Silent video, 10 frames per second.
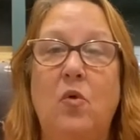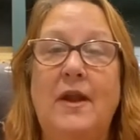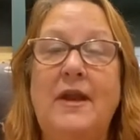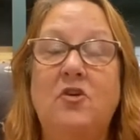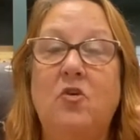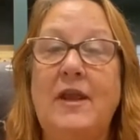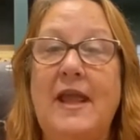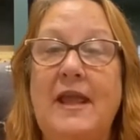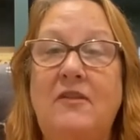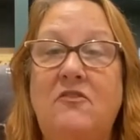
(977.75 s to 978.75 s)
What it
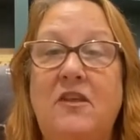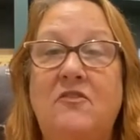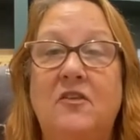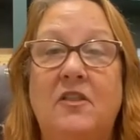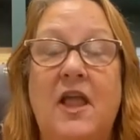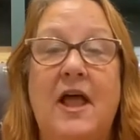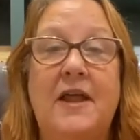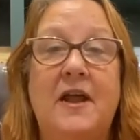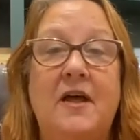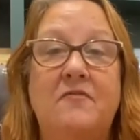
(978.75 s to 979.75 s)
creates is a
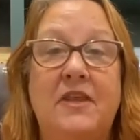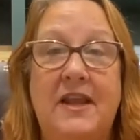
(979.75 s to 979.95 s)
lot of